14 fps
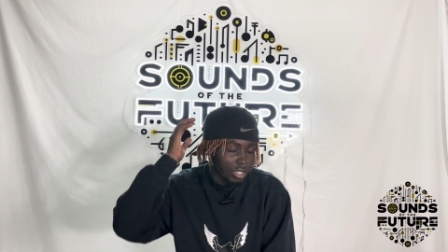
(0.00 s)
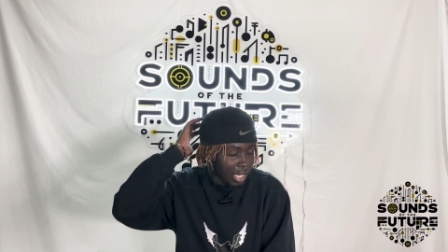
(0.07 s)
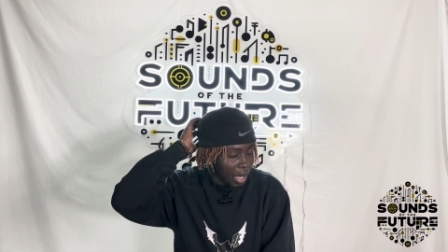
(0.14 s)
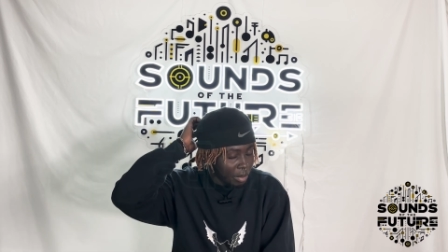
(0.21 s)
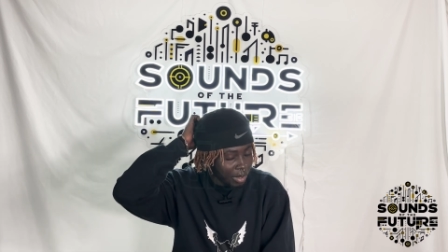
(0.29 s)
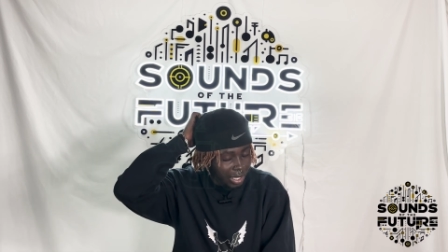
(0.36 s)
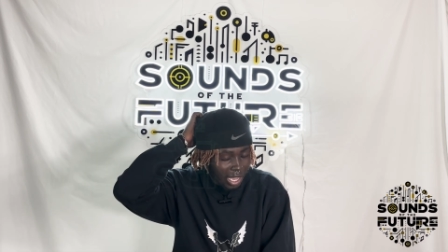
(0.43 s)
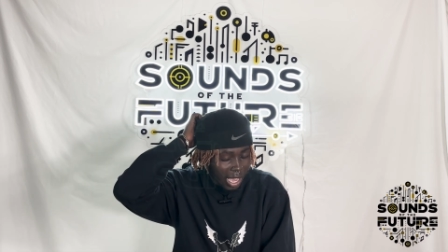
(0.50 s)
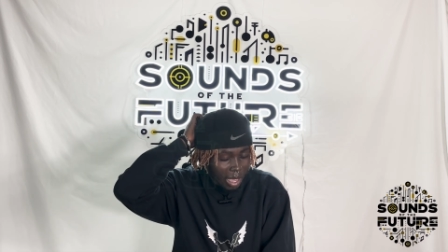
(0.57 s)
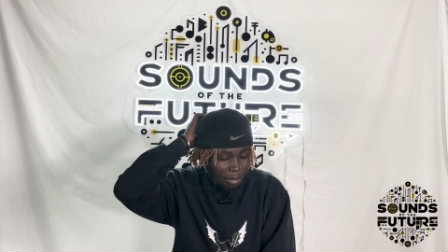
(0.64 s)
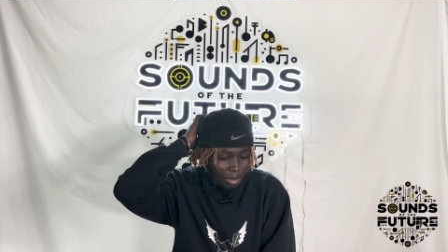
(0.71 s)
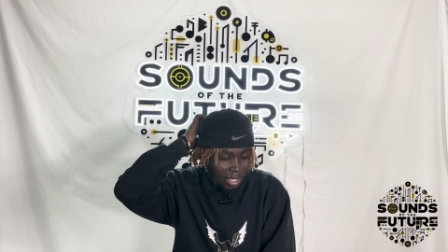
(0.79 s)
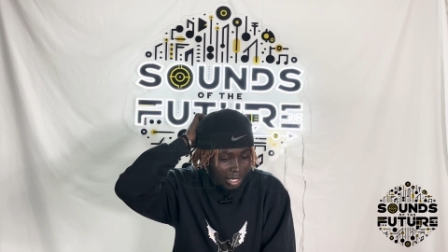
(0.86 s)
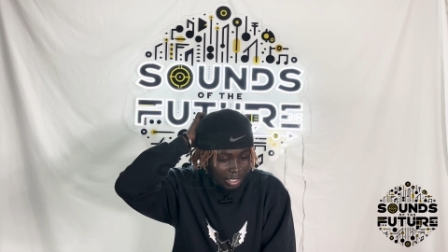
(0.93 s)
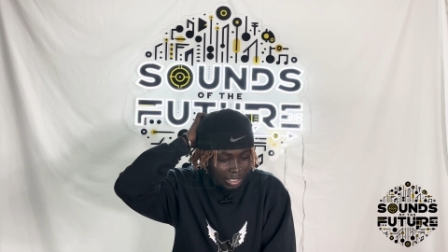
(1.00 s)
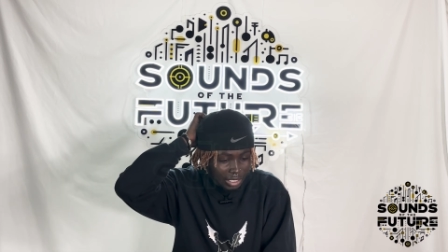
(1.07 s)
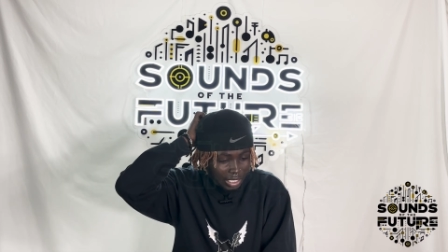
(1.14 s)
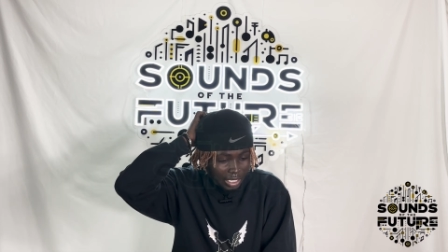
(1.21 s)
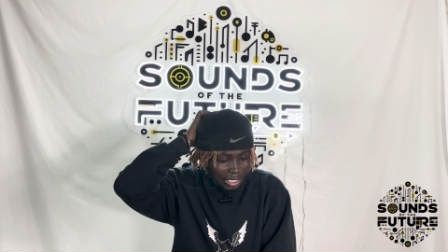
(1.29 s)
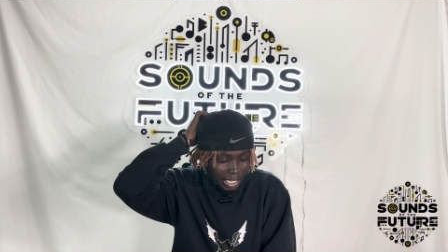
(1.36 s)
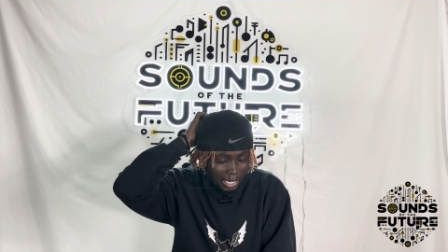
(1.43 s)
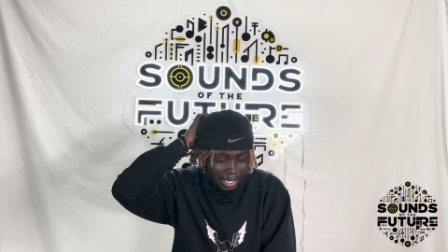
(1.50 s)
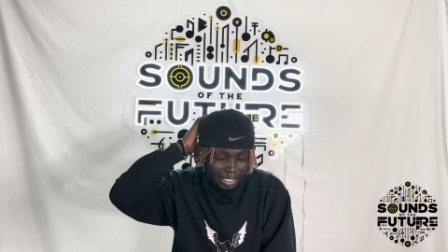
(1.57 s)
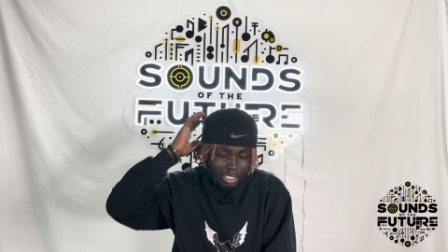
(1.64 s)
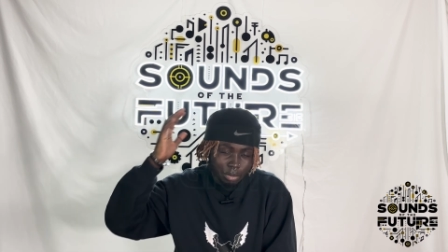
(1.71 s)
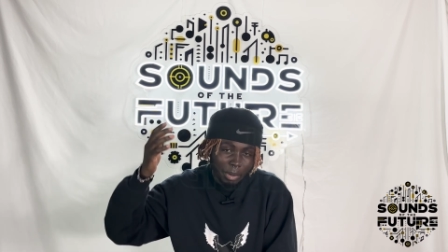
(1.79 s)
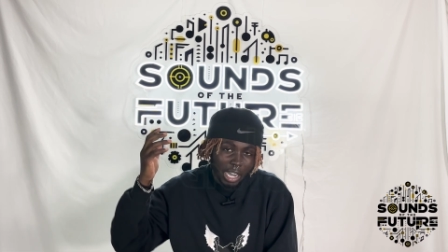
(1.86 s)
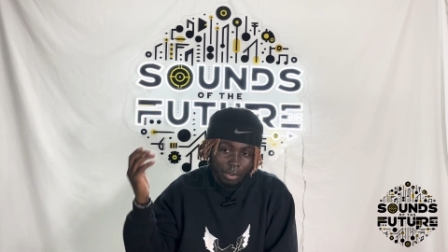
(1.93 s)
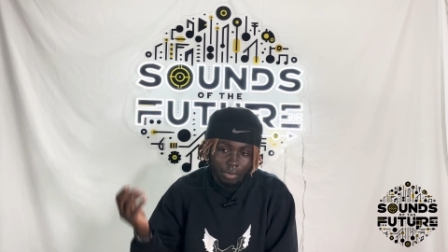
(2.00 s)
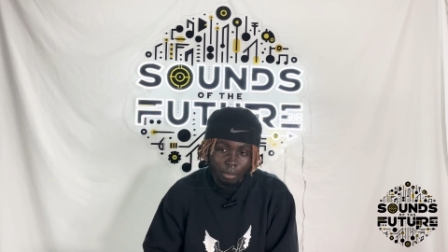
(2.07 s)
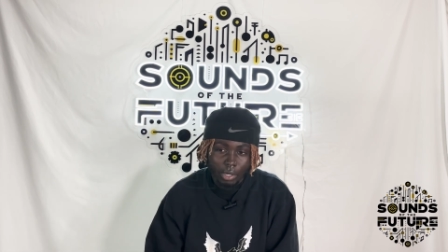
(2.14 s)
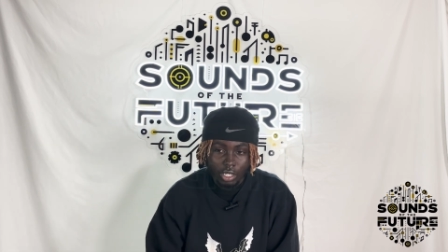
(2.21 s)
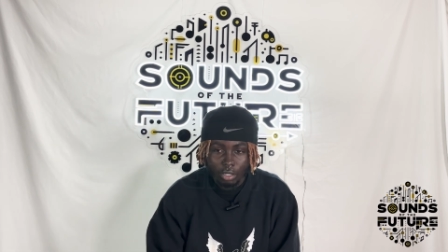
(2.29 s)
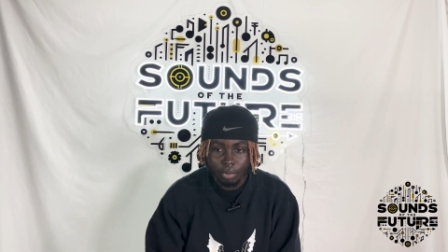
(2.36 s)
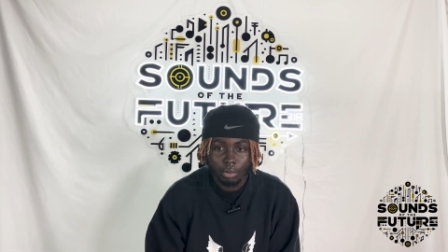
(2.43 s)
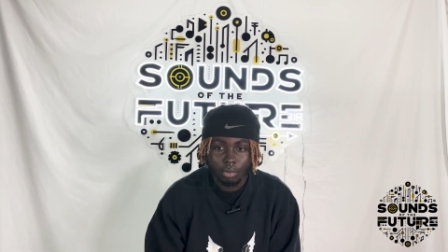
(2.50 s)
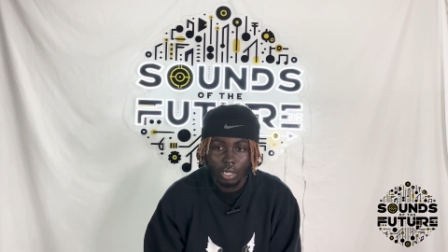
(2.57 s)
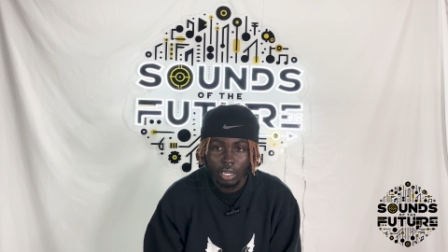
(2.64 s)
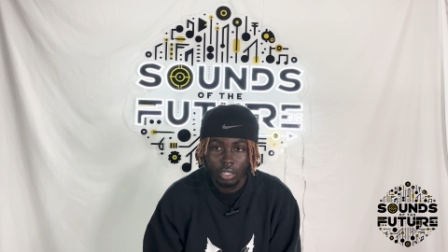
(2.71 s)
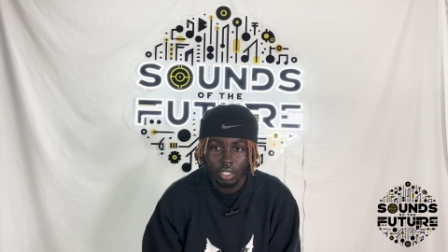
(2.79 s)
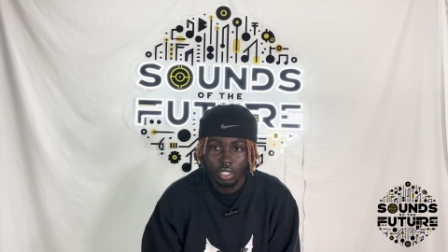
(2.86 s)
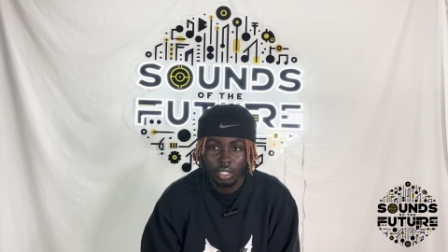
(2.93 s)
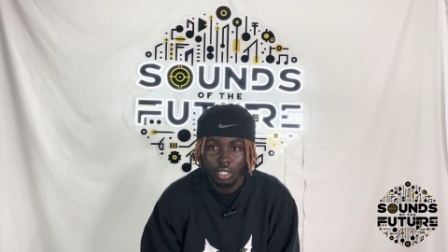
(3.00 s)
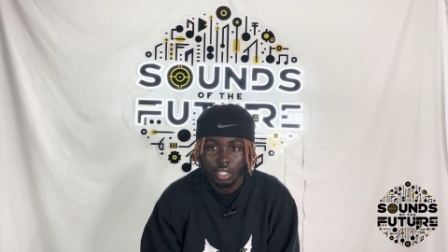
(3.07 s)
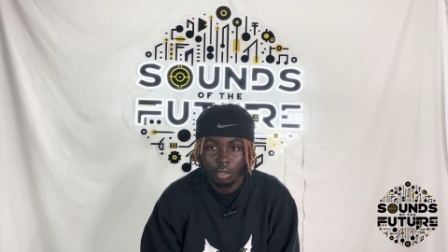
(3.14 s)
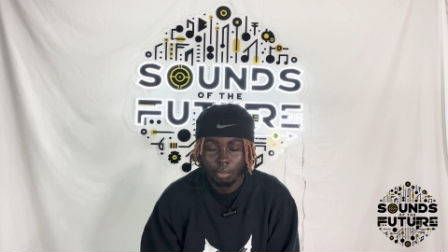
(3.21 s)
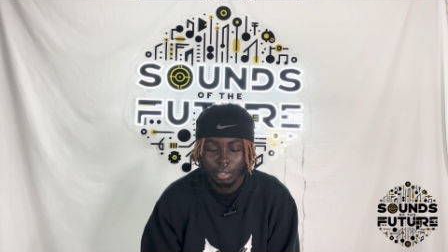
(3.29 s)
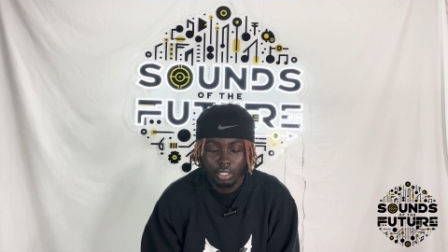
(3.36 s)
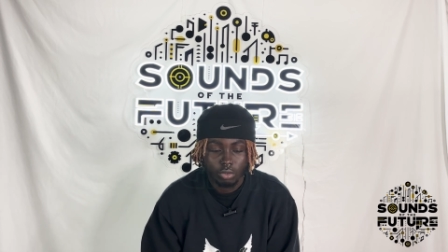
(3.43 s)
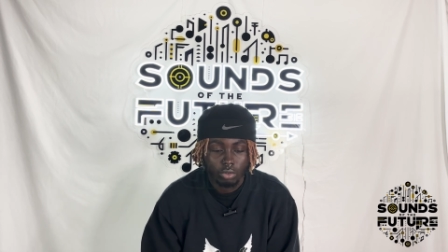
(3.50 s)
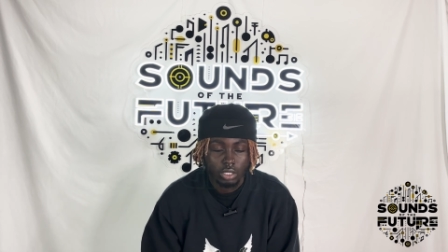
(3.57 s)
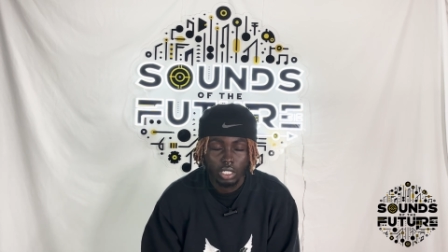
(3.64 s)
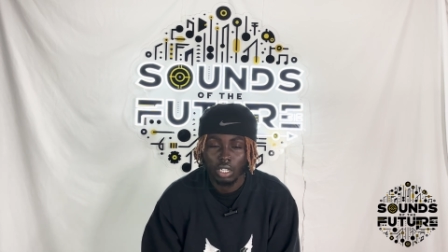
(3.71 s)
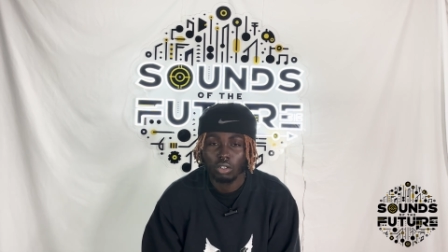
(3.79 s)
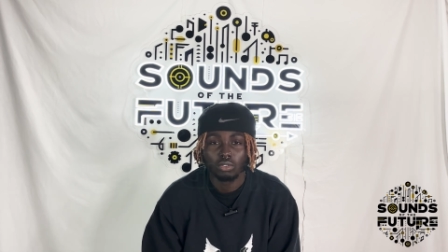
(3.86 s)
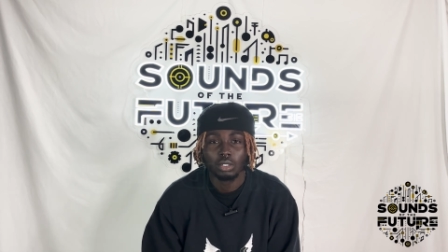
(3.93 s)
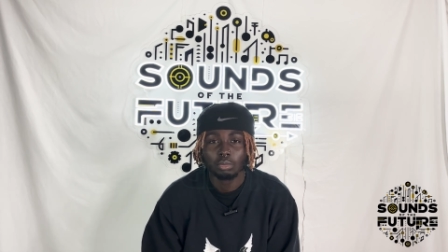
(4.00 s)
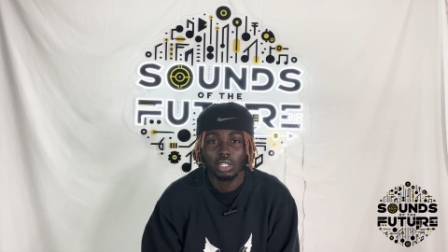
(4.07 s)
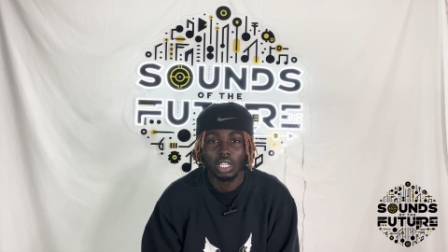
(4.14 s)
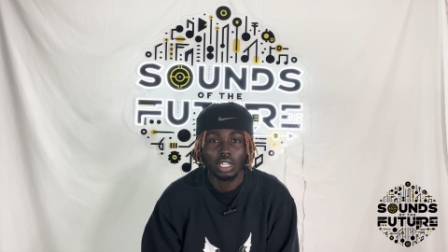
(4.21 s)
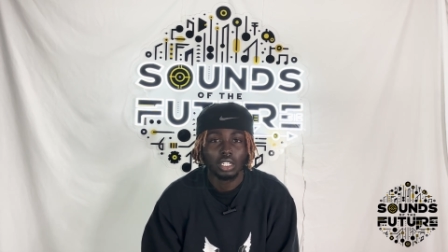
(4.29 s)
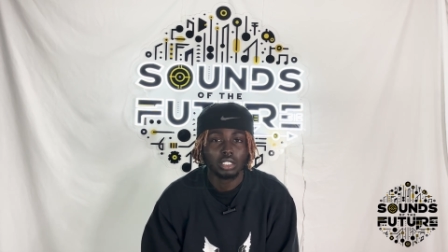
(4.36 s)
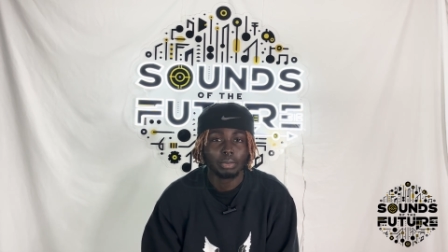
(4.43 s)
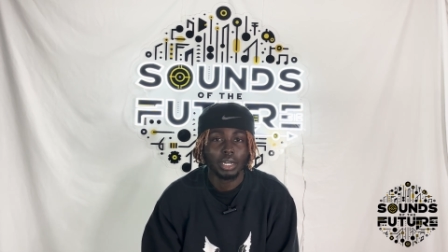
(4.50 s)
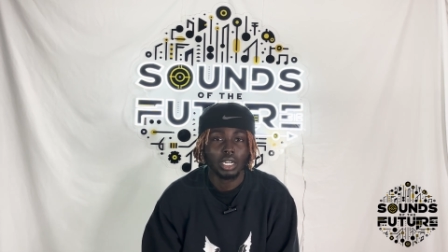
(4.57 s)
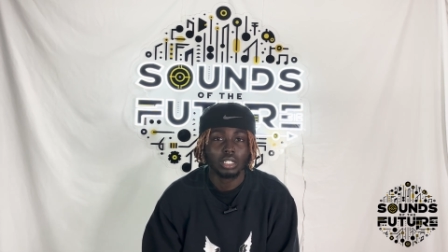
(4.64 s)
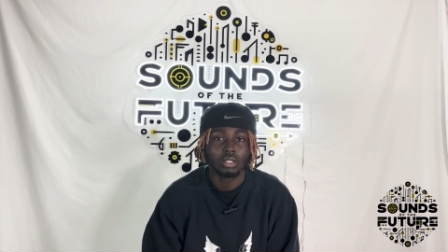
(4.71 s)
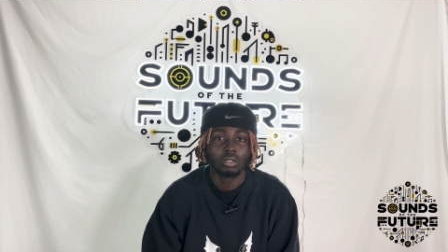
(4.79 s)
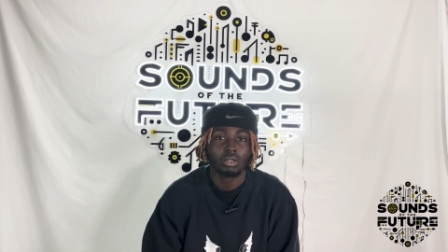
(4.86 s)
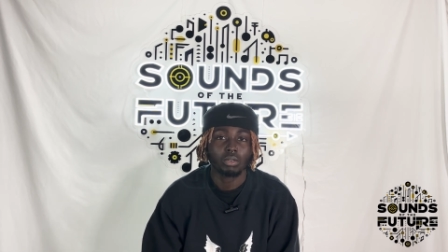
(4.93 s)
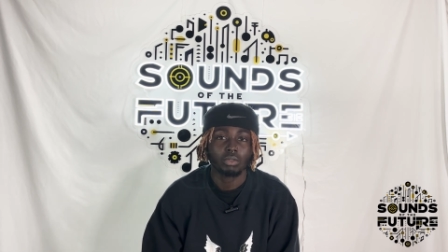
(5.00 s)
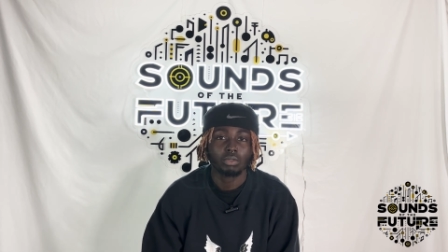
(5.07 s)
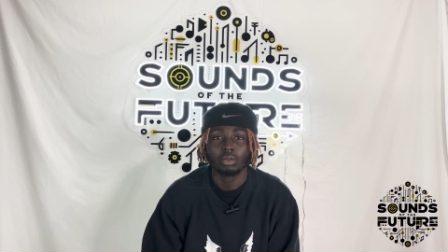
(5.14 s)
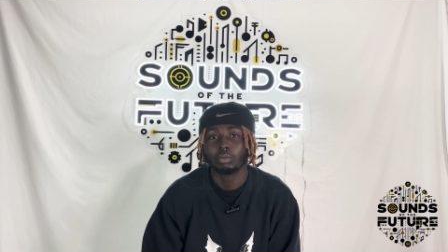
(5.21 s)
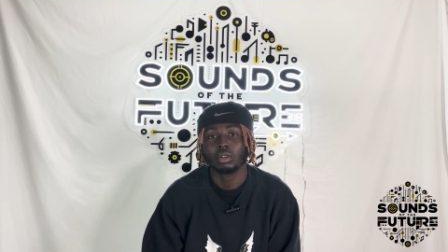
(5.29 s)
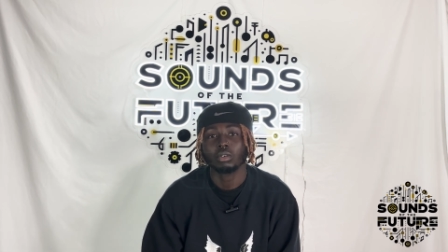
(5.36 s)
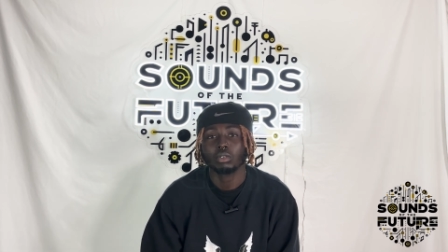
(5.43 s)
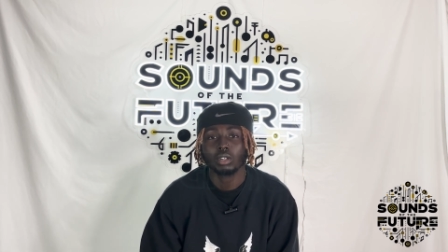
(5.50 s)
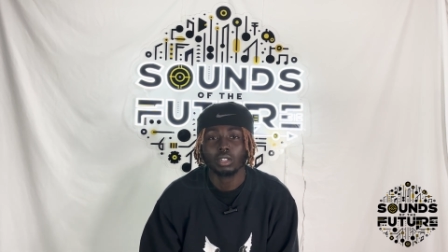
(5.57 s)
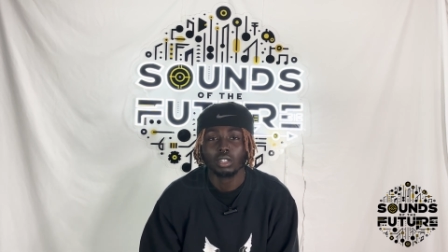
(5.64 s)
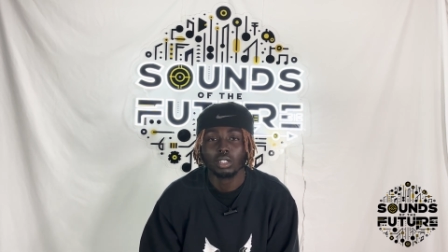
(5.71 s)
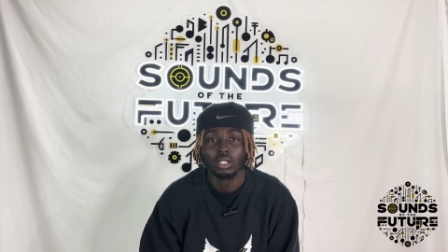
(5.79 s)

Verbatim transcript: I be I be getting inspired from other people out here compared to what's I don't really be getting inspired from no one.